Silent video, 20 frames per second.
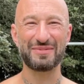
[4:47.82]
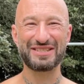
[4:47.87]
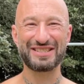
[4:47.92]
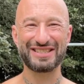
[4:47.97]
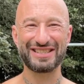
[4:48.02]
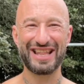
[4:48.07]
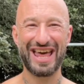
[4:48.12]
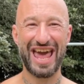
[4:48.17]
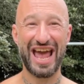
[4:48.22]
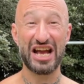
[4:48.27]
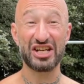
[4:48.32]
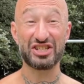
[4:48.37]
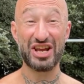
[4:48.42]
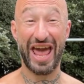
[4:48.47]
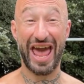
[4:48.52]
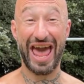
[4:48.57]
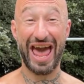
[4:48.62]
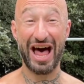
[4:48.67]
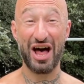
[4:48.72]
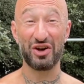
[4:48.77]
slash
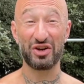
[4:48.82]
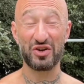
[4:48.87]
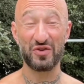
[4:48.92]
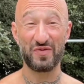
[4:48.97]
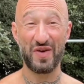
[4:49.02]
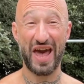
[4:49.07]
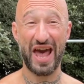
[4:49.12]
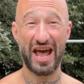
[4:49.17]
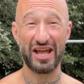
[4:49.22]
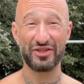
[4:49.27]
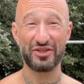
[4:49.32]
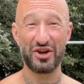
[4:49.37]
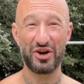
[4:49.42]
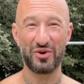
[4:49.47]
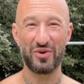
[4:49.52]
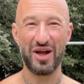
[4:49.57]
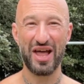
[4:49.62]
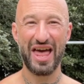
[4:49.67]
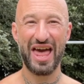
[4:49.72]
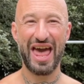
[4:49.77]

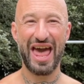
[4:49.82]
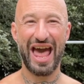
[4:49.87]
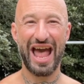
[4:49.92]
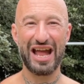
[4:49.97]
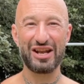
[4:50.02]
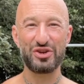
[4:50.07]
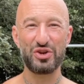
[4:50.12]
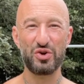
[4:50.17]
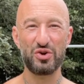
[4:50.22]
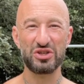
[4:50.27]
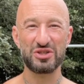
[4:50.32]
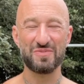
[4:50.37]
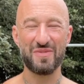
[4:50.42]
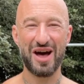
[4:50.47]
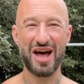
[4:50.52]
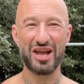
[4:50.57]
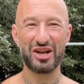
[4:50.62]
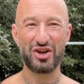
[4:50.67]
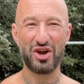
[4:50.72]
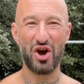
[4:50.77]
alkavadlo and use
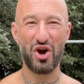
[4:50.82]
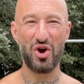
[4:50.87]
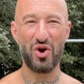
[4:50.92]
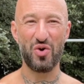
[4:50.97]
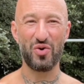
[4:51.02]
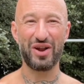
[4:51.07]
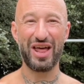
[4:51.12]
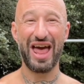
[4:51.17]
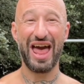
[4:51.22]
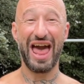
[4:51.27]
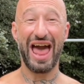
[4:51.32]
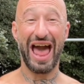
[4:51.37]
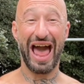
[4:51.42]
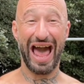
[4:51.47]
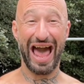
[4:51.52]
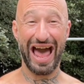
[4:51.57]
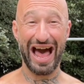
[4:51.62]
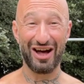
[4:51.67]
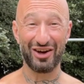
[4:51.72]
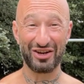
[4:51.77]
my code
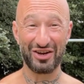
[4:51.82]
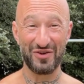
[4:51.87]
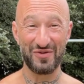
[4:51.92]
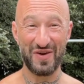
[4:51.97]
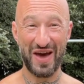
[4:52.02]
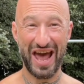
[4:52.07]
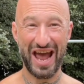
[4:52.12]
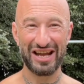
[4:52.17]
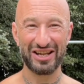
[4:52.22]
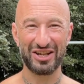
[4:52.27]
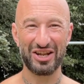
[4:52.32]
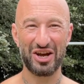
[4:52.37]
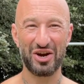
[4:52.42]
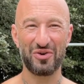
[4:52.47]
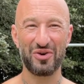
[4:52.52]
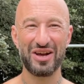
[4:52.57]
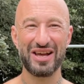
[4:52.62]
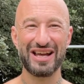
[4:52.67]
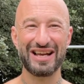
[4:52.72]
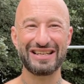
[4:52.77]

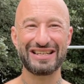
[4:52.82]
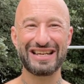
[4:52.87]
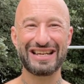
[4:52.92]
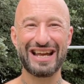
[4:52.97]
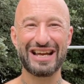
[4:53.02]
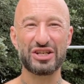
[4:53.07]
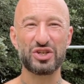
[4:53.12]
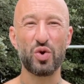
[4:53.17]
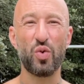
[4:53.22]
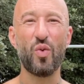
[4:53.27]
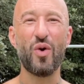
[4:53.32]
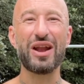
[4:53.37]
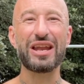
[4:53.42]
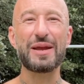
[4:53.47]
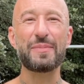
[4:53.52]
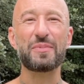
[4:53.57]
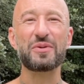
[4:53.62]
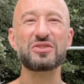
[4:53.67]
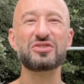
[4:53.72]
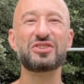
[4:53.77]
alkavadlo to get
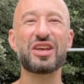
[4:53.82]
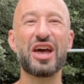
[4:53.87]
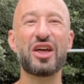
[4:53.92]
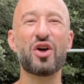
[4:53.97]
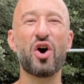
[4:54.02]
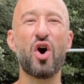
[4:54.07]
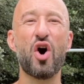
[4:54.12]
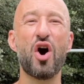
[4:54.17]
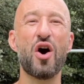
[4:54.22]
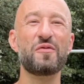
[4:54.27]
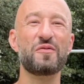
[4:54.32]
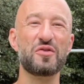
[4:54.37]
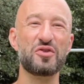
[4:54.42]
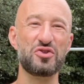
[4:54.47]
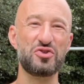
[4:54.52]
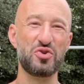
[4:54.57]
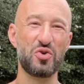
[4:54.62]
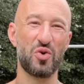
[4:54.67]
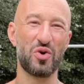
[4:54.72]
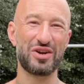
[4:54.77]
20% off
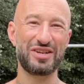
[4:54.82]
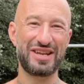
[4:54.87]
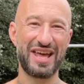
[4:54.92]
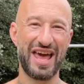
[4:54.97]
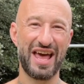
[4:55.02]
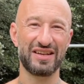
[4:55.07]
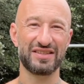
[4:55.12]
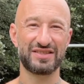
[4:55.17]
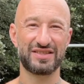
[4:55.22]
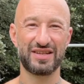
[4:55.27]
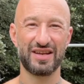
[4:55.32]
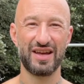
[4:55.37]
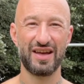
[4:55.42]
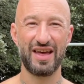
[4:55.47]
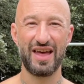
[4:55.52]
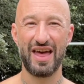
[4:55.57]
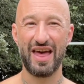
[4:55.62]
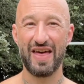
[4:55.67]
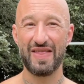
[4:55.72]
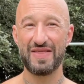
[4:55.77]
your test.
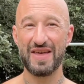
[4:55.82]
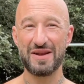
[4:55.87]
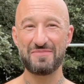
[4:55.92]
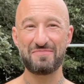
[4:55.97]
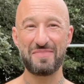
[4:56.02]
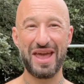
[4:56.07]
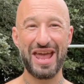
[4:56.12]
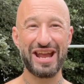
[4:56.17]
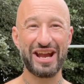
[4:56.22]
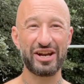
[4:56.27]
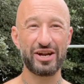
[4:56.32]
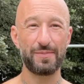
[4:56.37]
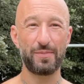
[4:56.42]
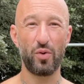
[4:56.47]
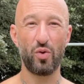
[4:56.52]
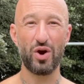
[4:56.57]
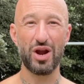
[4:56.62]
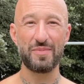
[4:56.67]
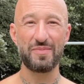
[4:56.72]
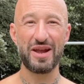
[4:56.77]
Then make an
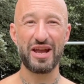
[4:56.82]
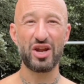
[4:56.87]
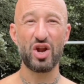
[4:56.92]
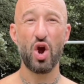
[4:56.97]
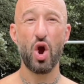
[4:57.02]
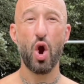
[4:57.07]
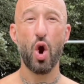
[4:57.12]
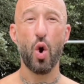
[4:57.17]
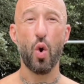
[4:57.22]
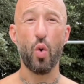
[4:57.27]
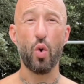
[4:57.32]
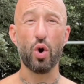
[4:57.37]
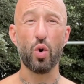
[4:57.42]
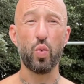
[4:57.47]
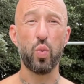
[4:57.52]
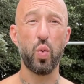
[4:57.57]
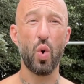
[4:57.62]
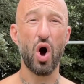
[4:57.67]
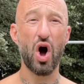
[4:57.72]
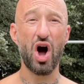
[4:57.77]
appointment or
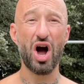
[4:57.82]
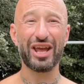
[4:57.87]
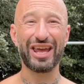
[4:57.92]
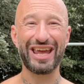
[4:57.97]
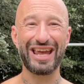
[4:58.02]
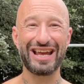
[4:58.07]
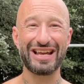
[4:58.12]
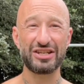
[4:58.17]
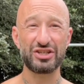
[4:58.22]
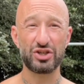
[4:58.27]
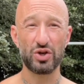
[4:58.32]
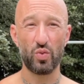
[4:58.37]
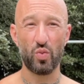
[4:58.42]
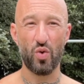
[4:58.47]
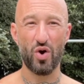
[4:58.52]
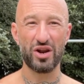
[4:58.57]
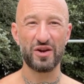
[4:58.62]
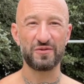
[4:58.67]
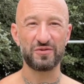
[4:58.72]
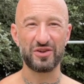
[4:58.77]
walk into
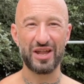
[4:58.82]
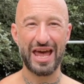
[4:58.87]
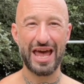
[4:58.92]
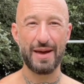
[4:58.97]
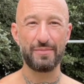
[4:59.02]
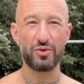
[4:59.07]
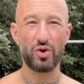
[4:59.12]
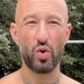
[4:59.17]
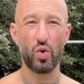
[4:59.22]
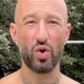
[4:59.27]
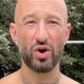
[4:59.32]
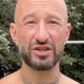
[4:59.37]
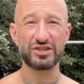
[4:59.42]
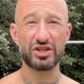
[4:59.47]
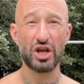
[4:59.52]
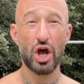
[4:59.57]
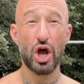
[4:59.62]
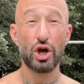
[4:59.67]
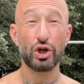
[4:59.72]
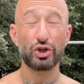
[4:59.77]
one of
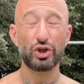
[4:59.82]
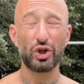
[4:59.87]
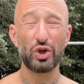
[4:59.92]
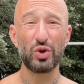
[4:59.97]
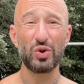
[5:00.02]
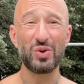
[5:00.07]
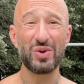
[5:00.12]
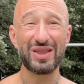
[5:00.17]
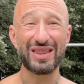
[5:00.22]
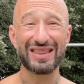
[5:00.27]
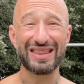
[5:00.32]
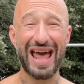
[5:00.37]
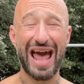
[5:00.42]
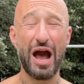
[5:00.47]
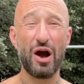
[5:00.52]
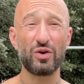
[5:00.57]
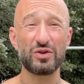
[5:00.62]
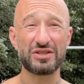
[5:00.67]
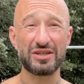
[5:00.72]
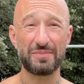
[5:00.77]
LabCorp's
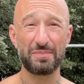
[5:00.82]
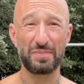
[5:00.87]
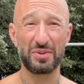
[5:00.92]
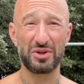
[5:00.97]
2,000